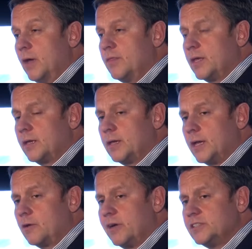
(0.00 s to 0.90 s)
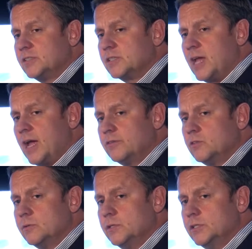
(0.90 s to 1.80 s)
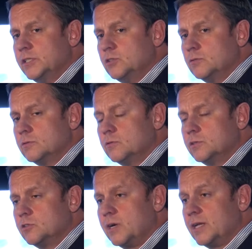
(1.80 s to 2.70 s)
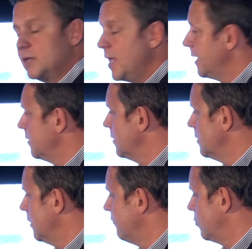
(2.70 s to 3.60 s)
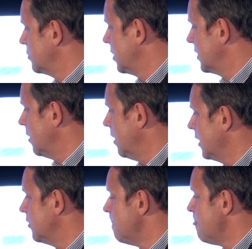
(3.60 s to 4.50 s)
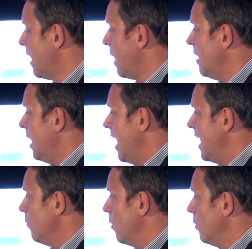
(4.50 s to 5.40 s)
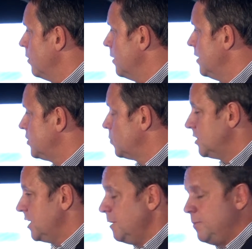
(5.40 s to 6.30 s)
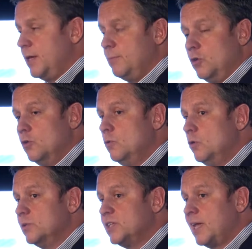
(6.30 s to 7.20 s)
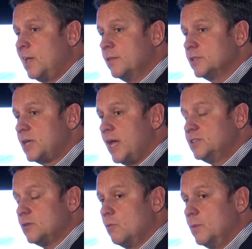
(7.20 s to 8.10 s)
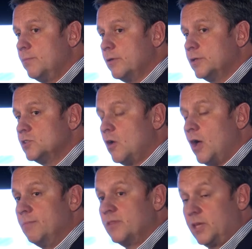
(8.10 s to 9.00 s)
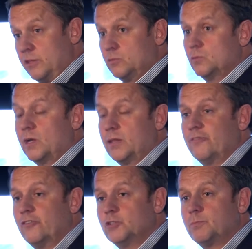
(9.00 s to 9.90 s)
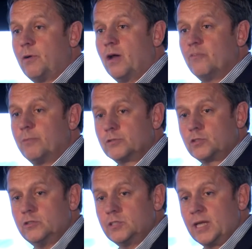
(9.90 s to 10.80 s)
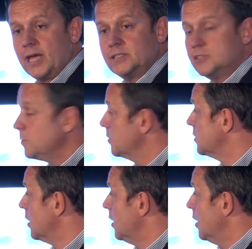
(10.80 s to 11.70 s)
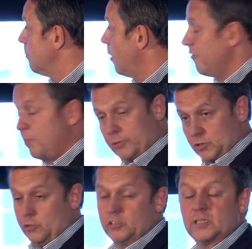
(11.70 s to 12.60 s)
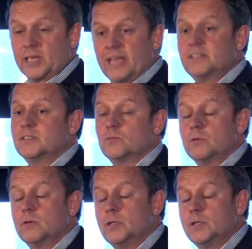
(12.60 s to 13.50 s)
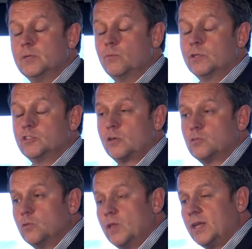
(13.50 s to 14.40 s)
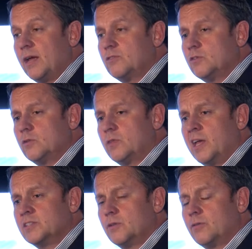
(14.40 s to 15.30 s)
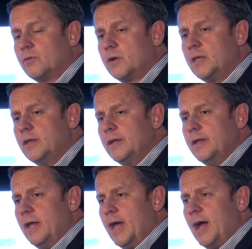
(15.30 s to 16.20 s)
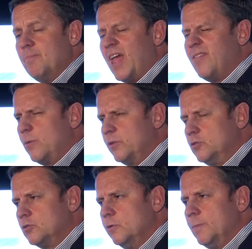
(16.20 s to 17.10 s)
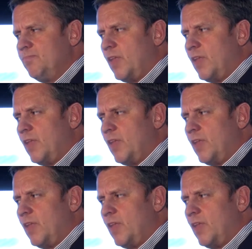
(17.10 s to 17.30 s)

I think, crashed his car into a ditch or into a tree and unfortunately died. And This was the EPMU who were taking this case, and I remember at the time thinking this was one of the first private prosecution cases, because private prosecution cases were entitled to do that after 2003, and they withdrew it.